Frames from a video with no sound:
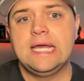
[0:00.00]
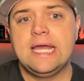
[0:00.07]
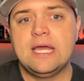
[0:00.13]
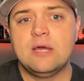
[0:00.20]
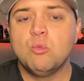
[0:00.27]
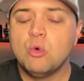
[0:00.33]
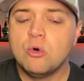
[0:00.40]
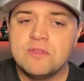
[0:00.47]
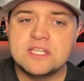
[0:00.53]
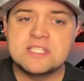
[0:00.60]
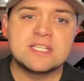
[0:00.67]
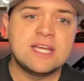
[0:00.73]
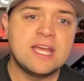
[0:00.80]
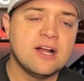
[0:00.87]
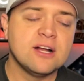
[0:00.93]
And will
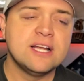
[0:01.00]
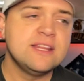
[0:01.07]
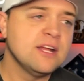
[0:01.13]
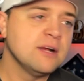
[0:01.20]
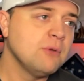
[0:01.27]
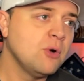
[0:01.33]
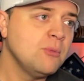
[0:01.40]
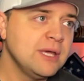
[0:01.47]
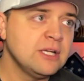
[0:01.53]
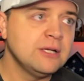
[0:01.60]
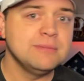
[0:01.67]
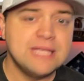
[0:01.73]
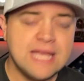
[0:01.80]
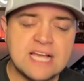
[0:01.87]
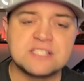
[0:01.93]
this carry their
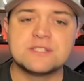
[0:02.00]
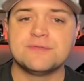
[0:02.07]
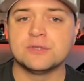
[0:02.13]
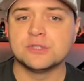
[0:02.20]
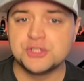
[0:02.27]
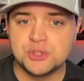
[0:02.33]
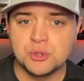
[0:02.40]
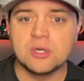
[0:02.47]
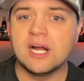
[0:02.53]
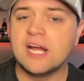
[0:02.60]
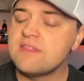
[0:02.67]
momentum? Yes, for sure.